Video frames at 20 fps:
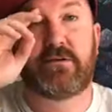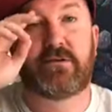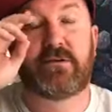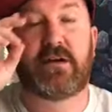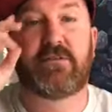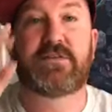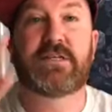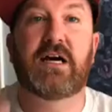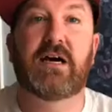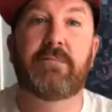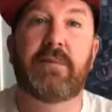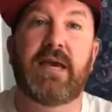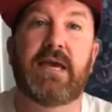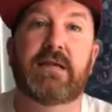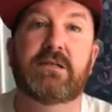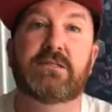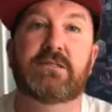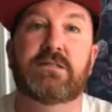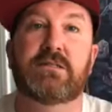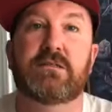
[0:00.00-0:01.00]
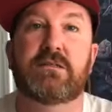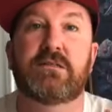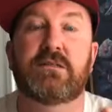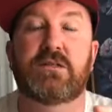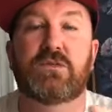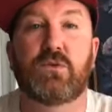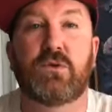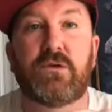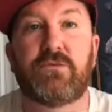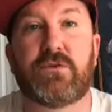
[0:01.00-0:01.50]
of Tom Hanks, the
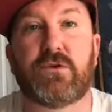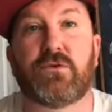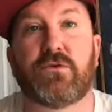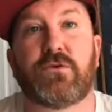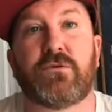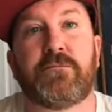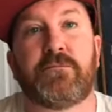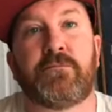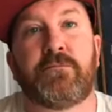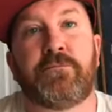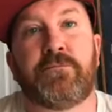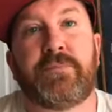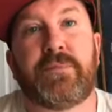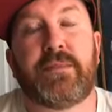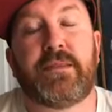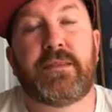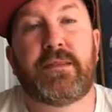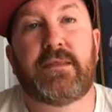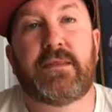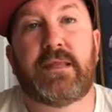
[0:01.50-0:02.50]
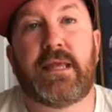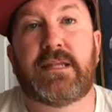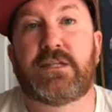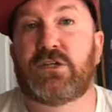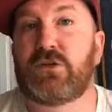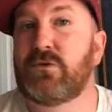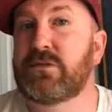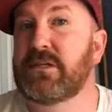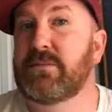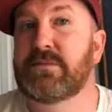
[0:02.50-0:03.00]
12-year-old, and
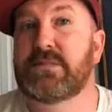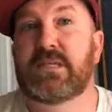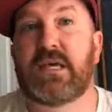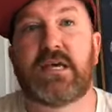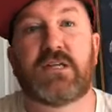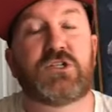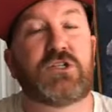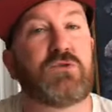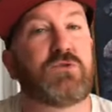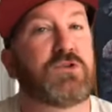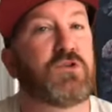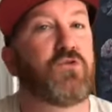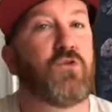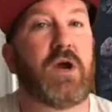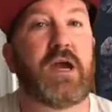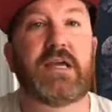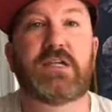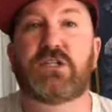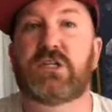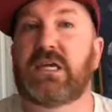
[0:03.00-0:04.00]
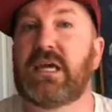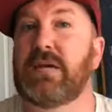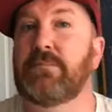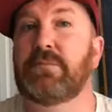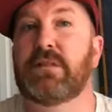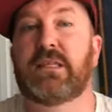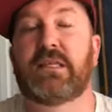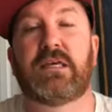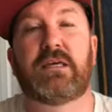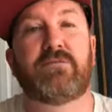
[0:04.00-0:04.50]
she was upset, she was crying, she can't
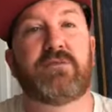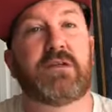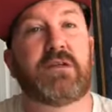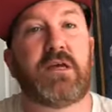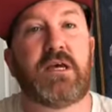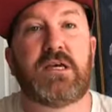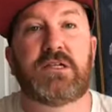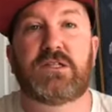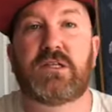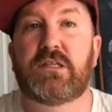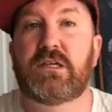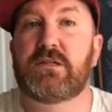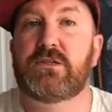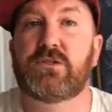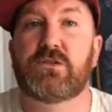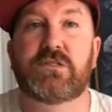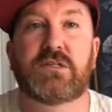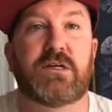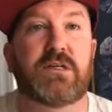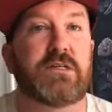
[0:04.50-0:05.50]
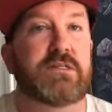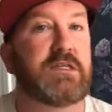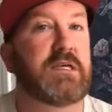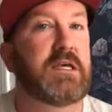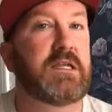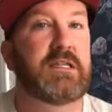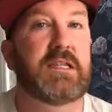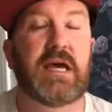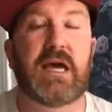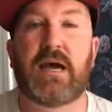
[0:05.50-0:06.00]
believe it, she thinks her son is
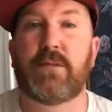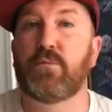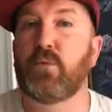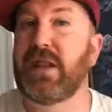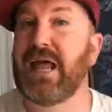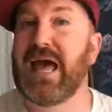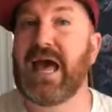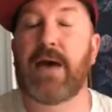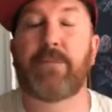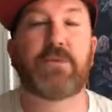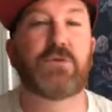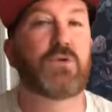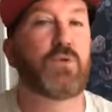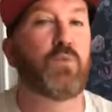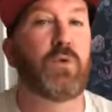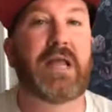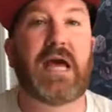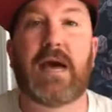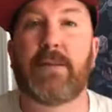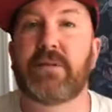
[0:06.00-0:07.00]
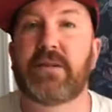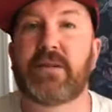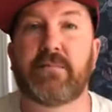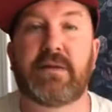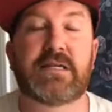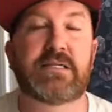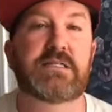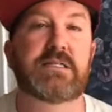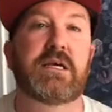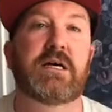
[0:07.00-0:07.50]
kidnapped, what happened to him, what happened to
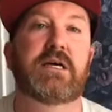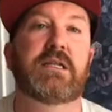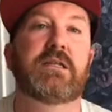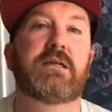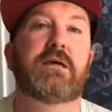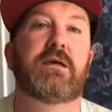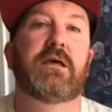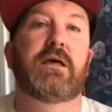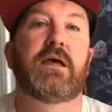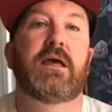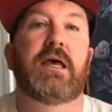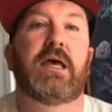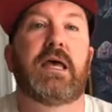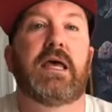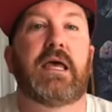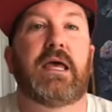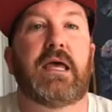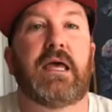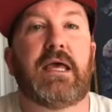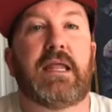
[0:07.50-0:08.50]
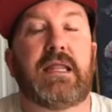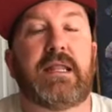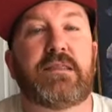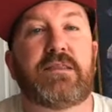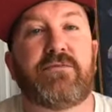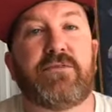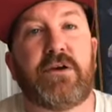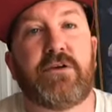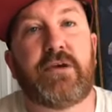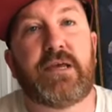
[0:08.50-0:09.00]
my son? And at the
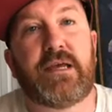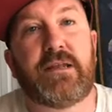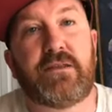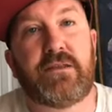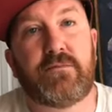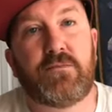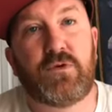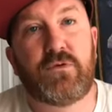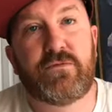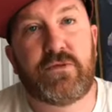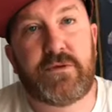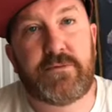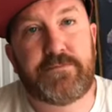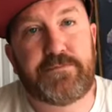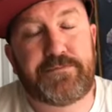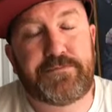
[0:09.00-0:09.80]
very end of the movie,